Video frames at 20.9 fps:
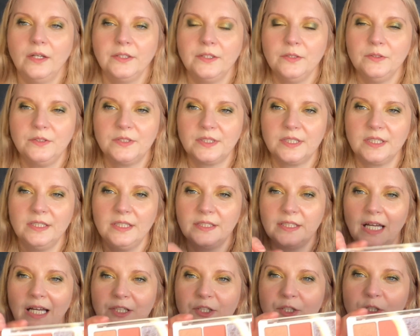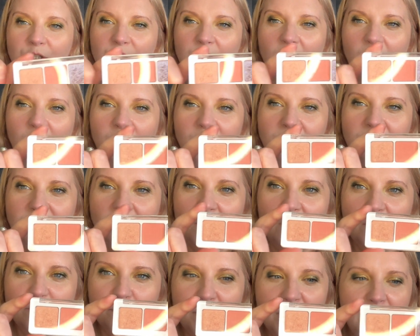used the Natasha Denona
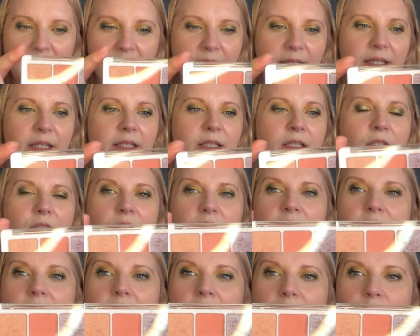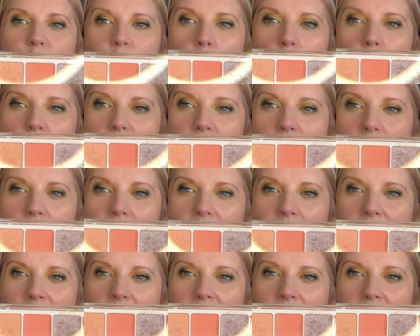5-pan in Coral,